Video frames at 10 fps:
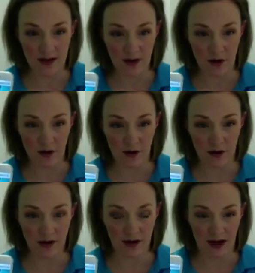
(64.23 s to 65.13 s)
so
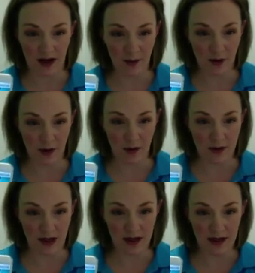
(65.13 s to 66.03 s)
our free
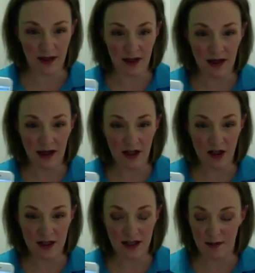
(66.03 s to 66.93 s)
website, and
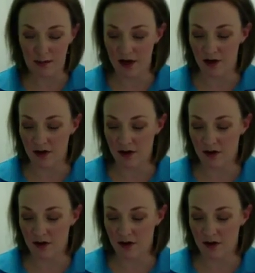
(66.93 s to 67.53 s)
just hit menu,